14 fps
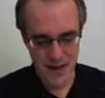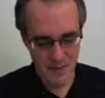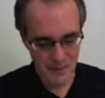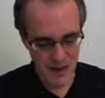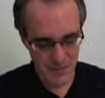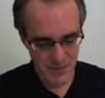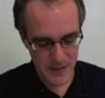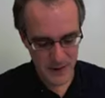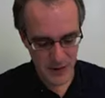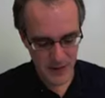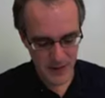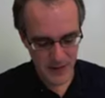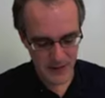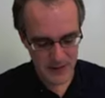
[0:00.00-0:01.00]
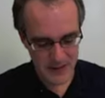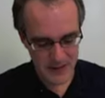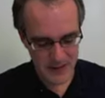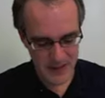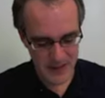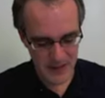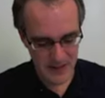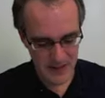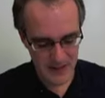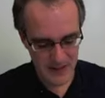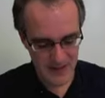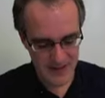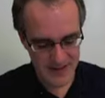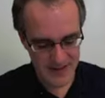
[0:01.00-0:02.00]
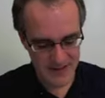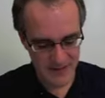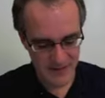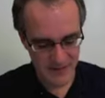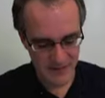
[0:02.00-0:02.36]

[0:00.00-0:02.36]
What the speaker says: But beyond those issues, let me just